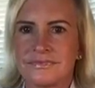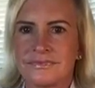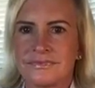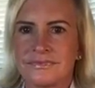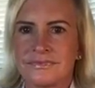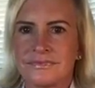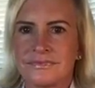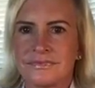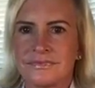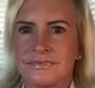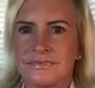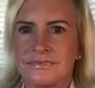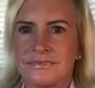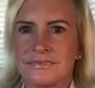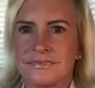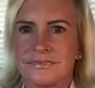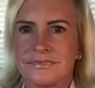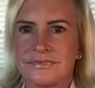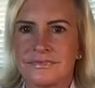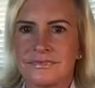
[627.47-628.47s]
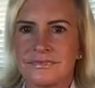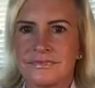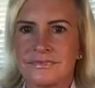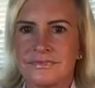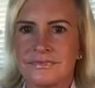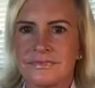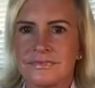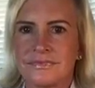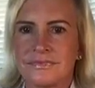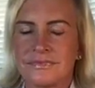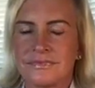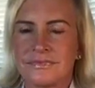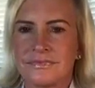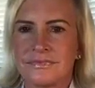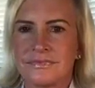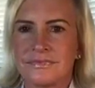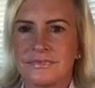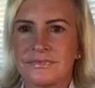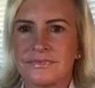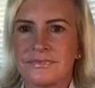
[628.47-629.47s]

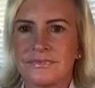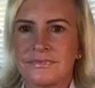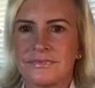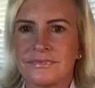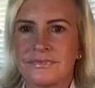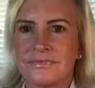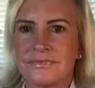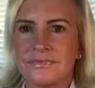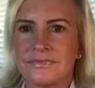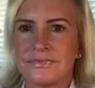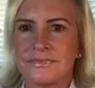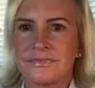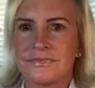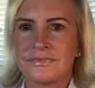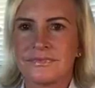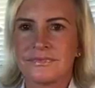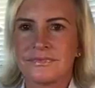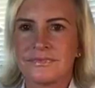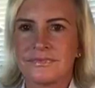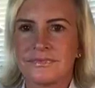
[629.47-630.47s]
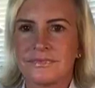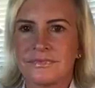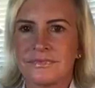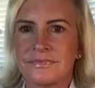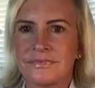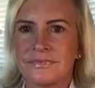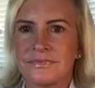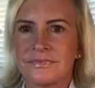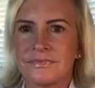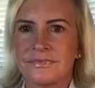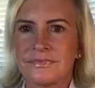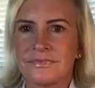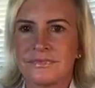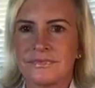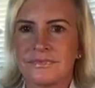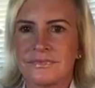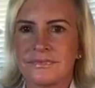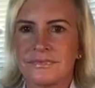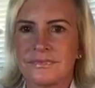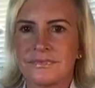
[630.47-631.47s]

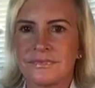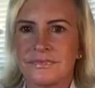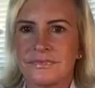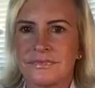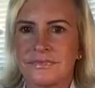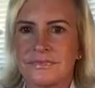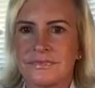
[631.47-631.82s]
(not speaking)